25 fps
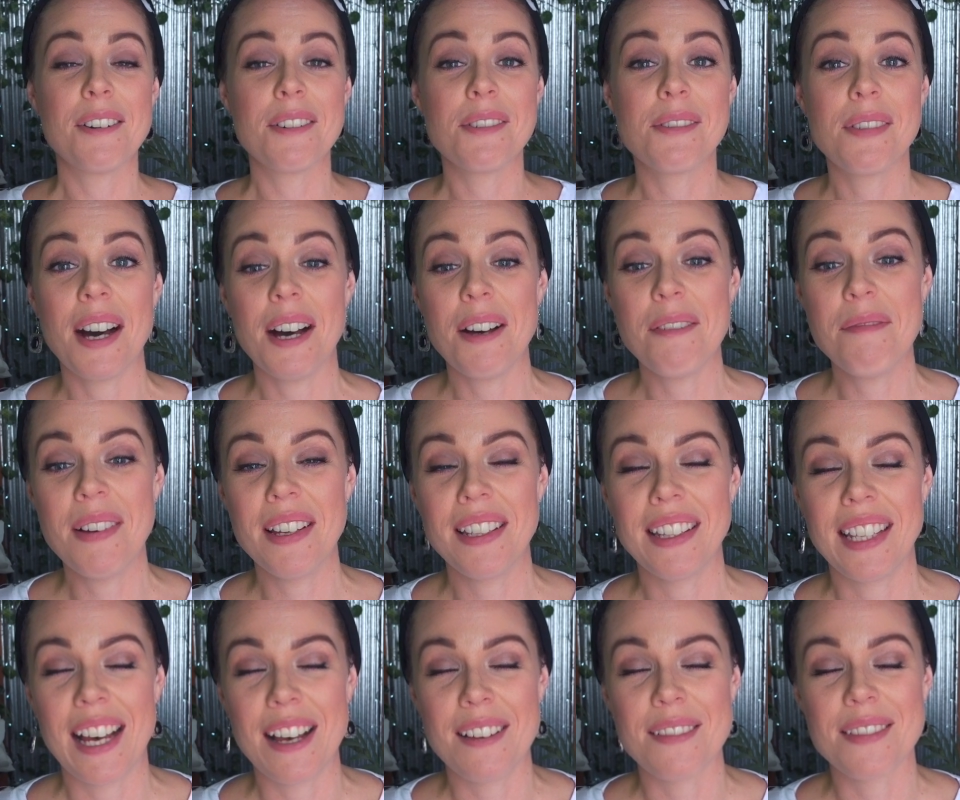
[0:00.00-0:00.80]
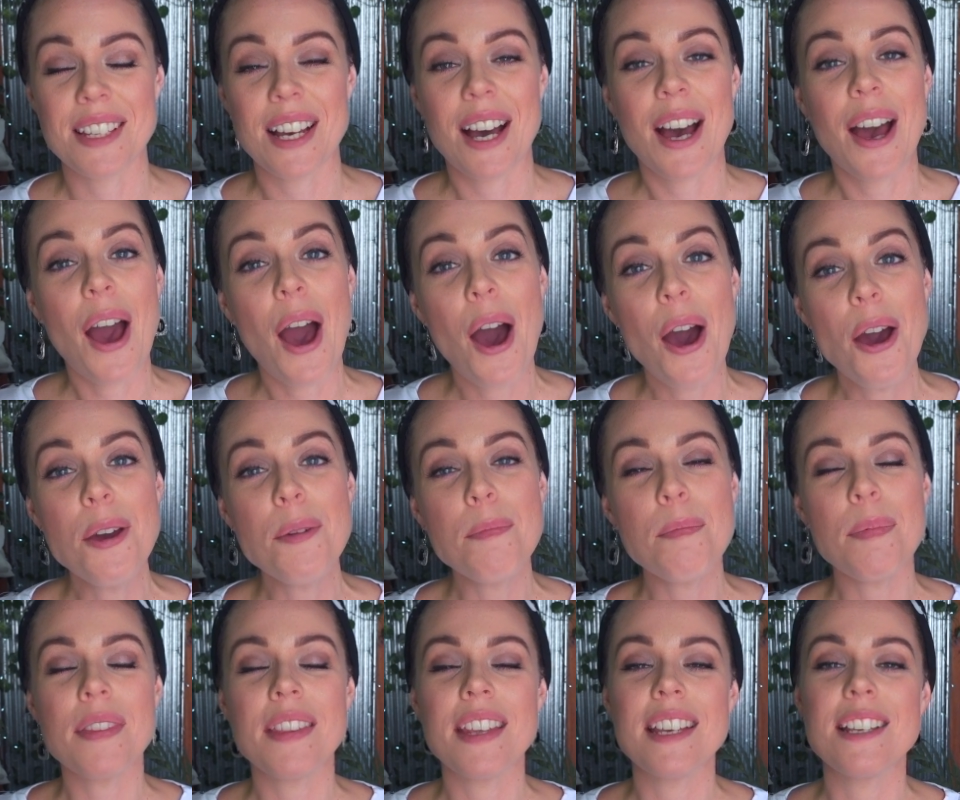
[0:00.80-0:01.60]
Well, my loves, I
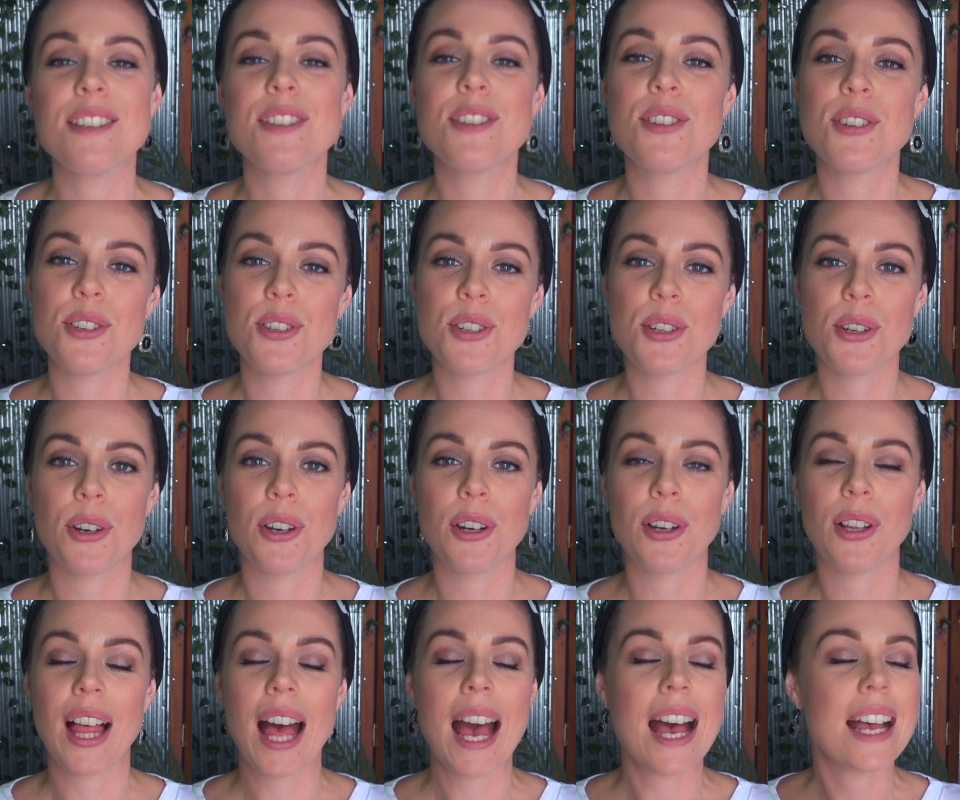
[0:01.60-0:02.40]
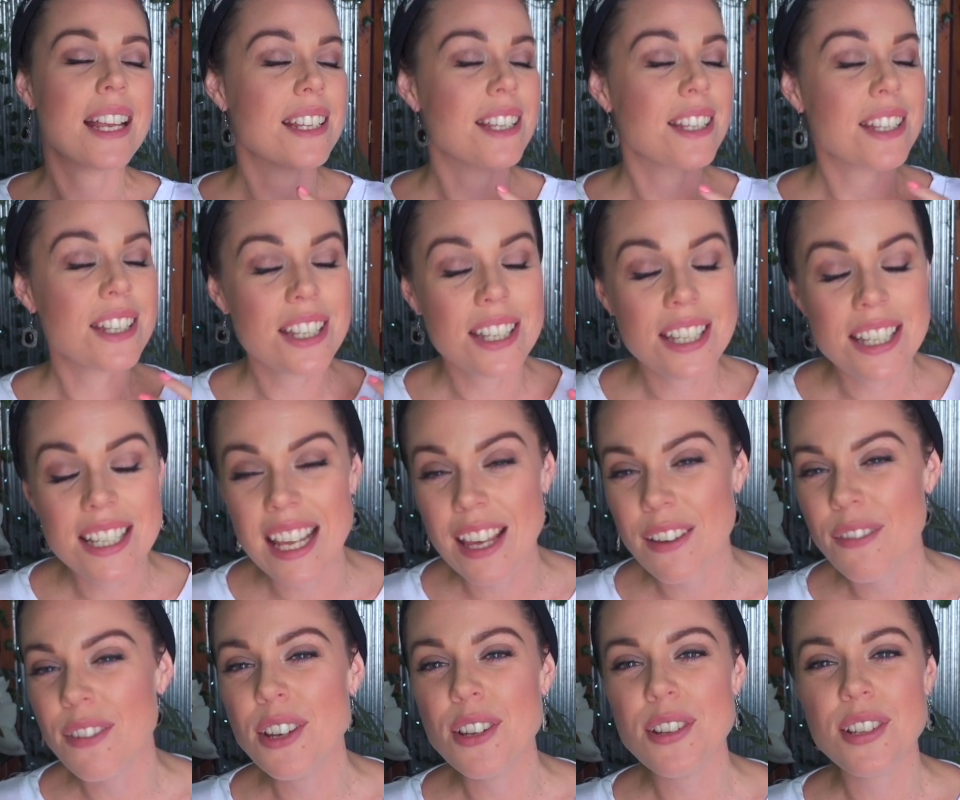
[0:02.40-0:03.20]
hope this tutorial has
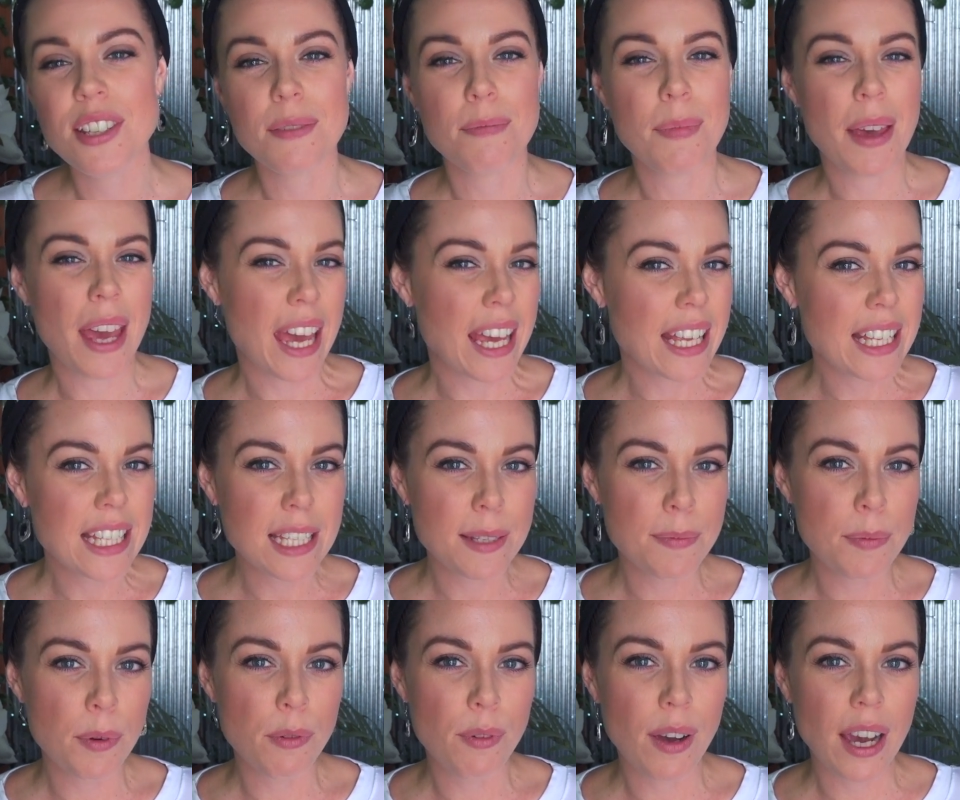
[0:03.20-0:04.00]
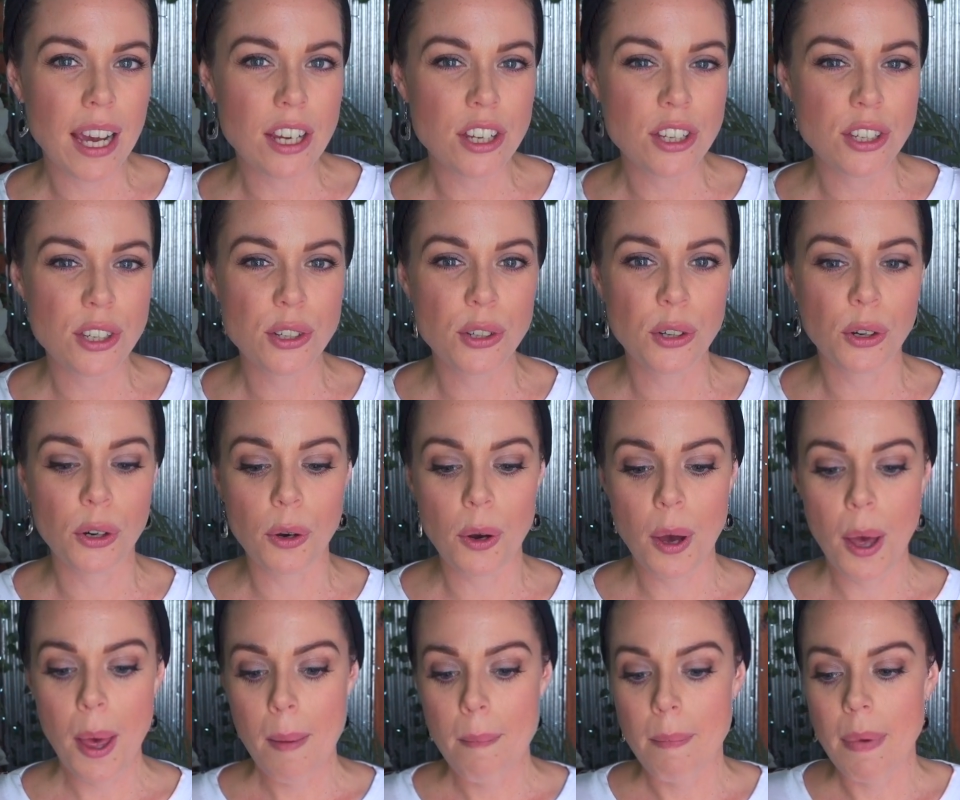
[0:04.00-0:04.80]
given you some inspiration
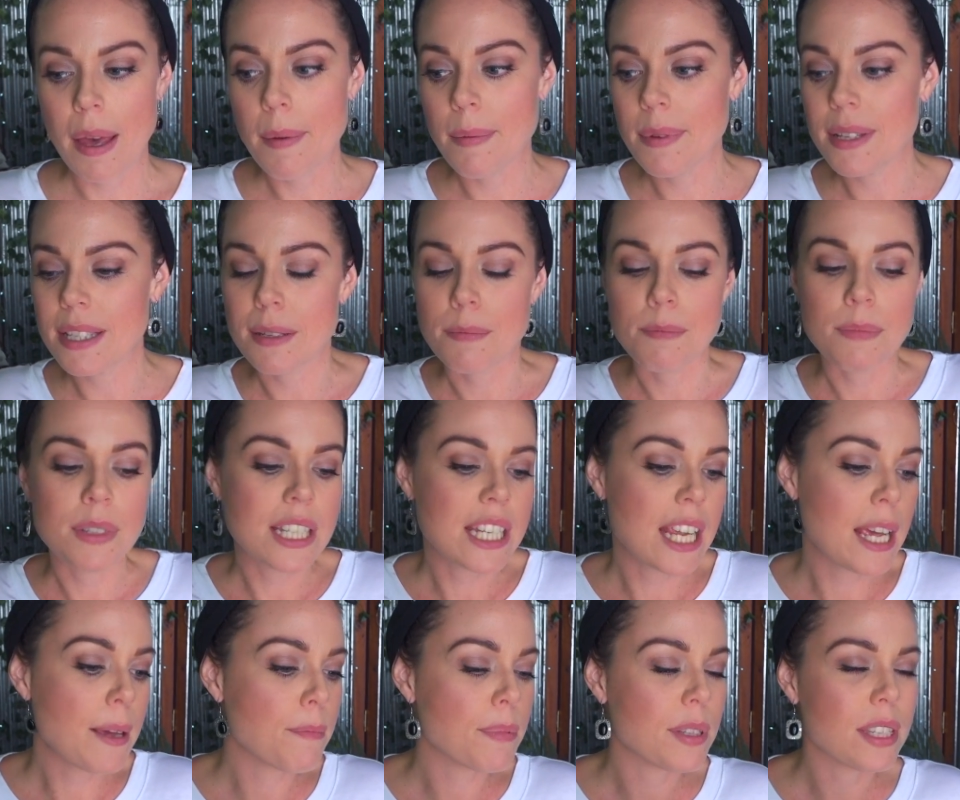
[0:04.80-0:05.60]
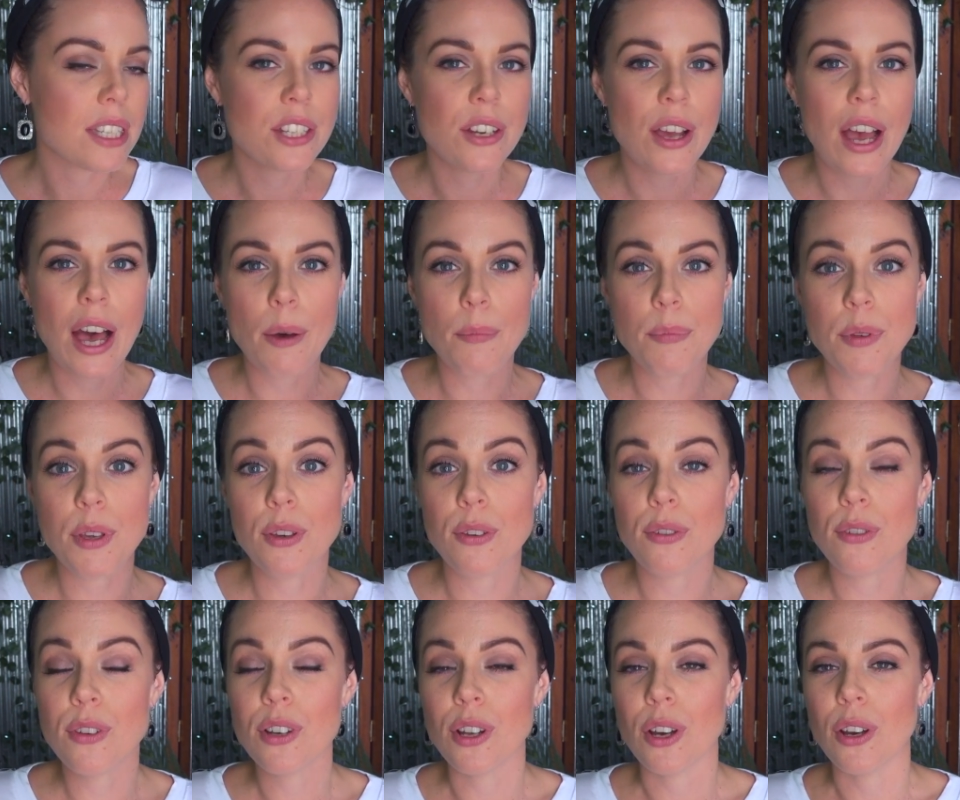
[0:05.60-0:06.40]
or maybe some tips to help you,
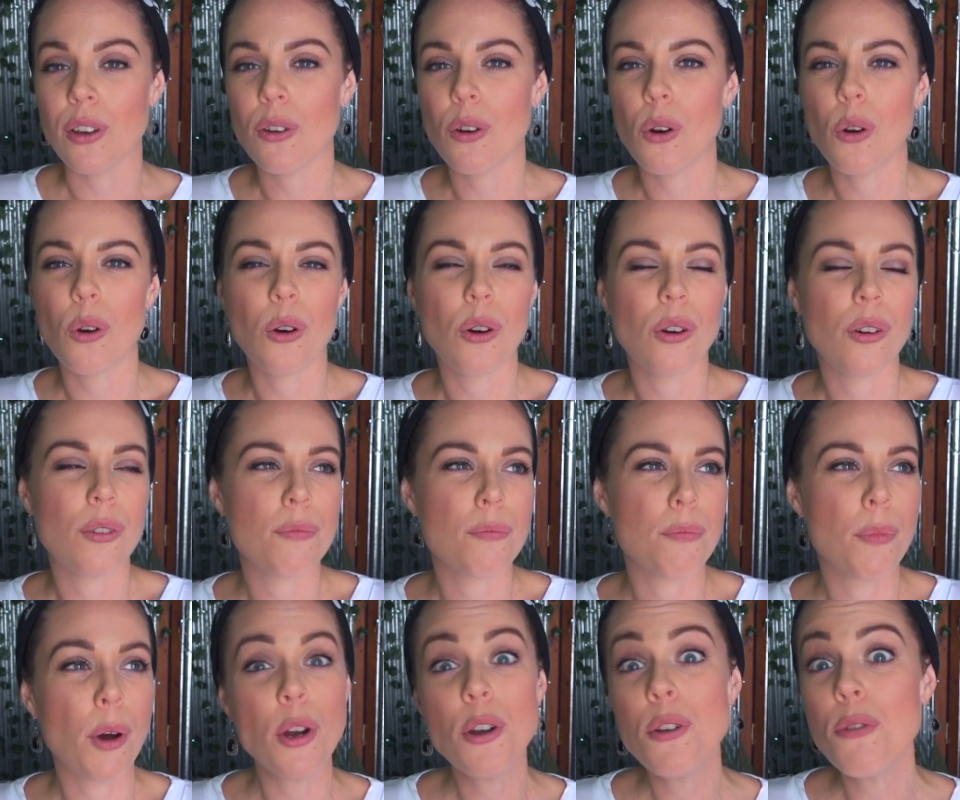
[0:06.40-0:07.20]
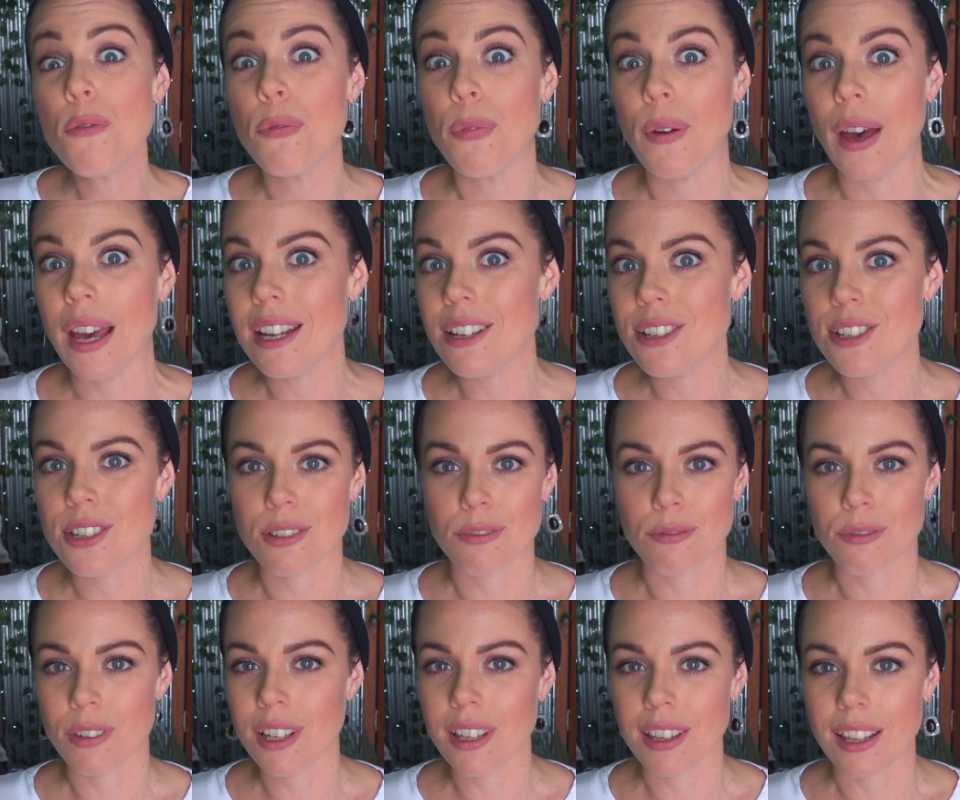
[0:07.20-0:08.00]
you know, or
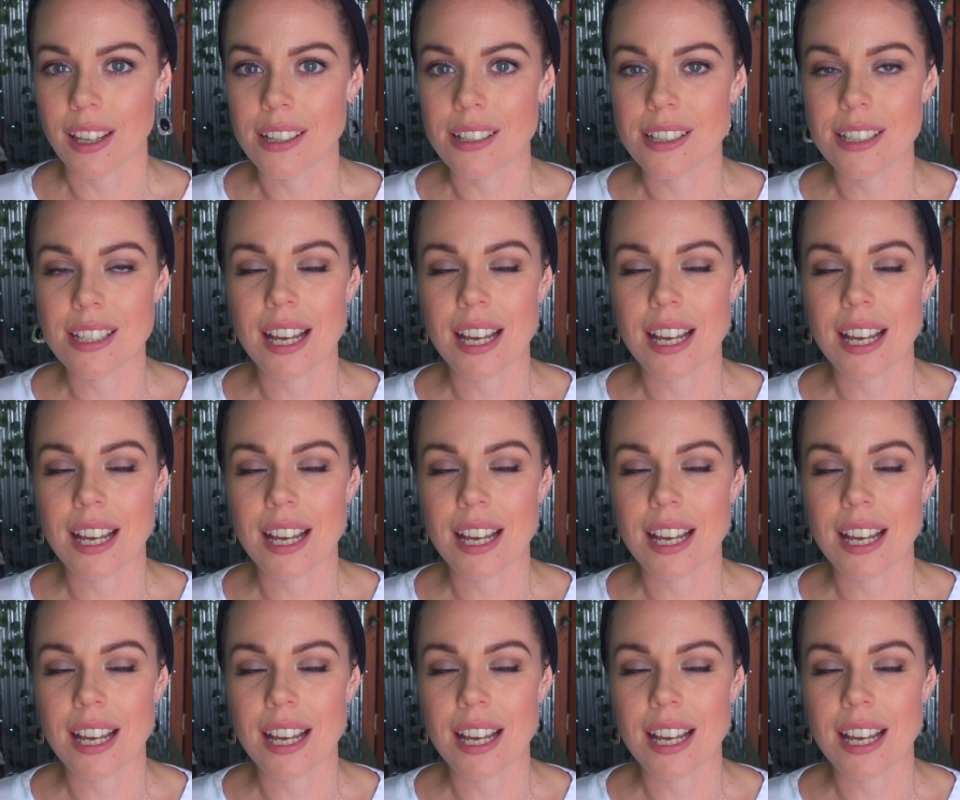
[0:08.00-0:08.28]
motivation really,